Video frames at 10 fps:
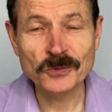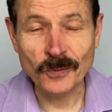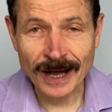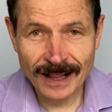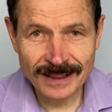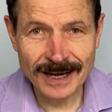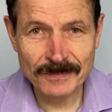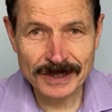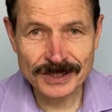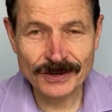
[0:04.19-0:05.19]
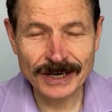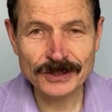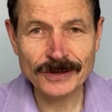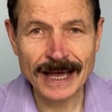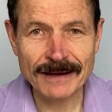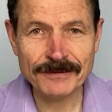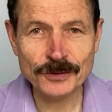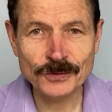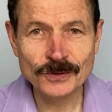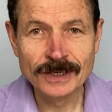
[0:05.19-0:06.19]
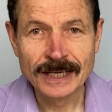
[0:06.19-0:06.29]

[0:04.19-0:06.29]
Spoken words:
welcome. It's great to have you.